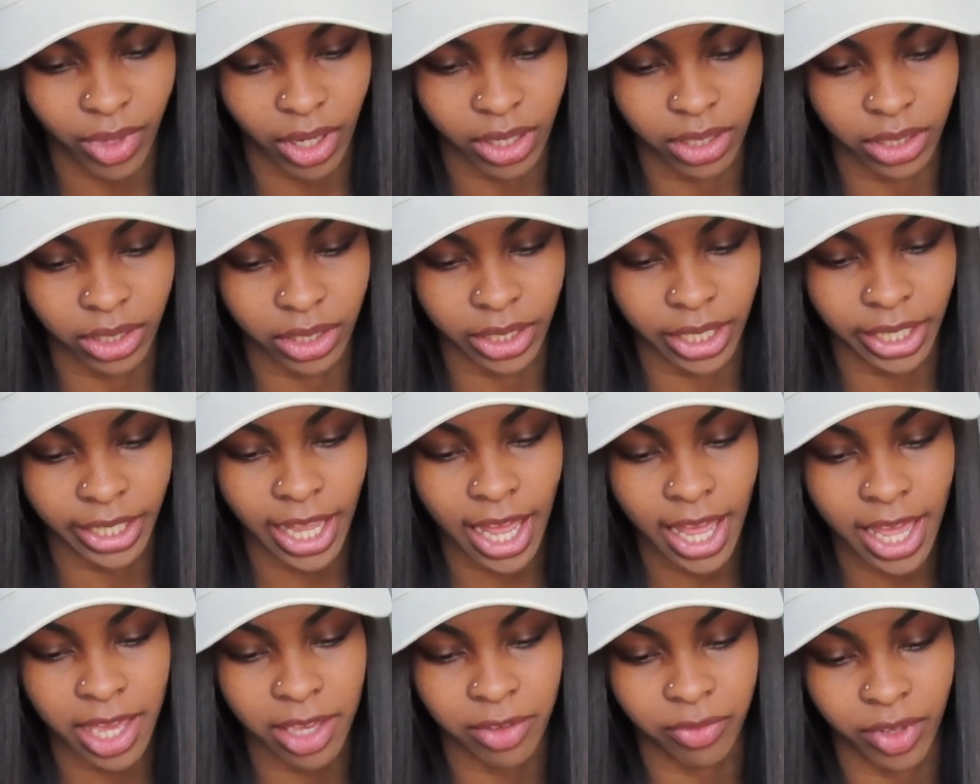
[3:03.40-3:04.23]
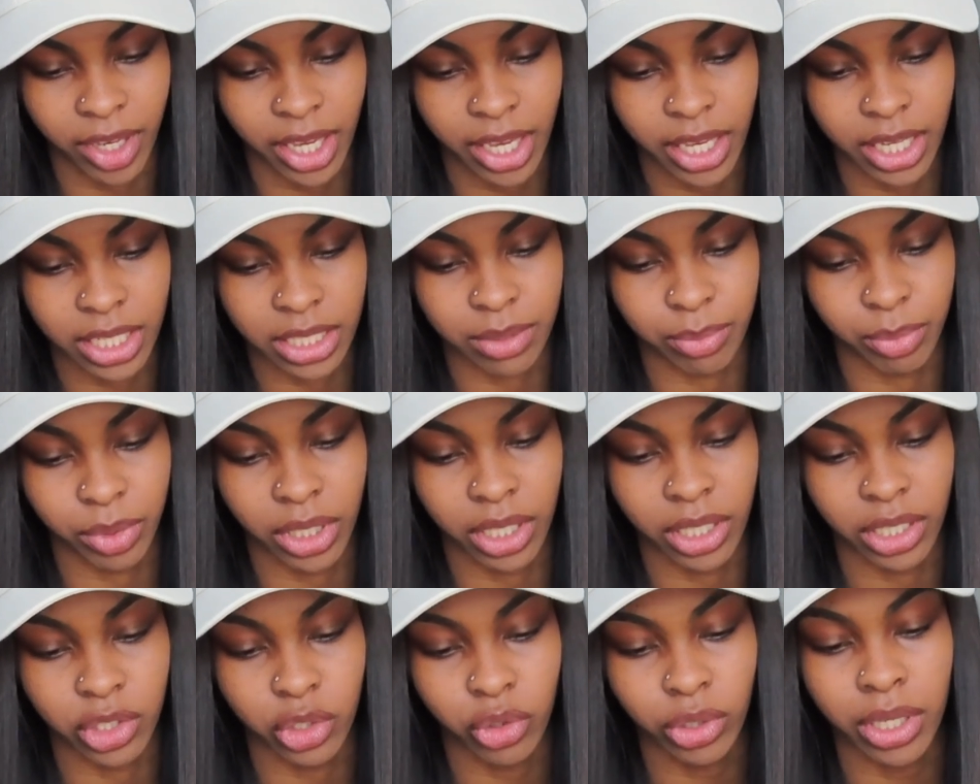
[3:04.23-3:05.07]
They got advanced,
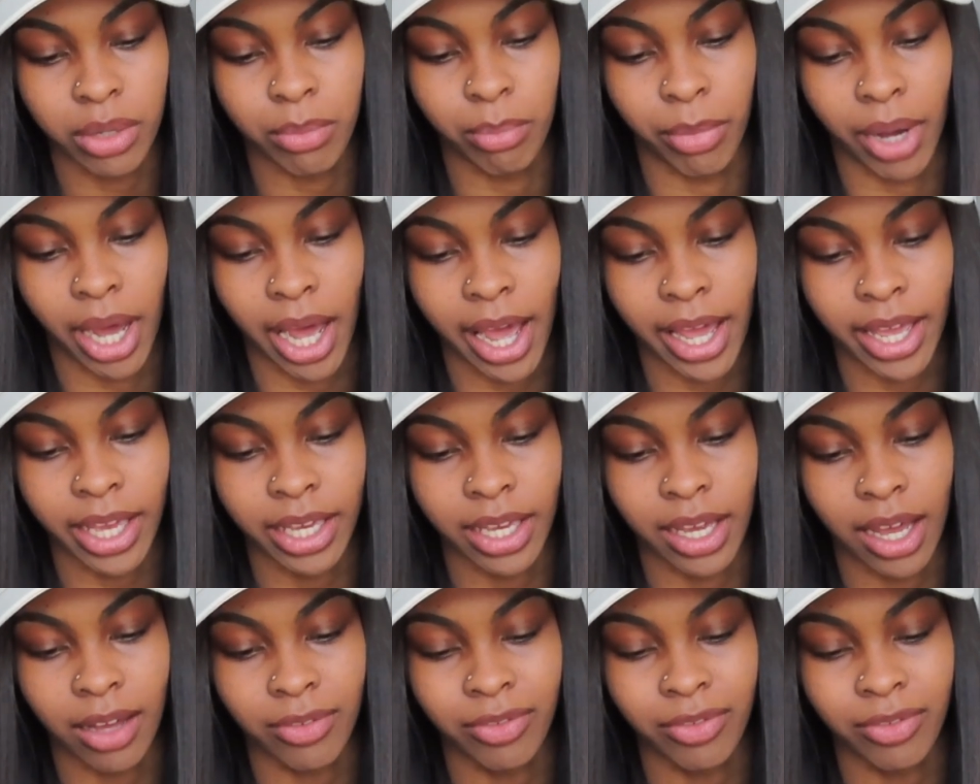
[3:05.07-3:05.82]
but you can buy it.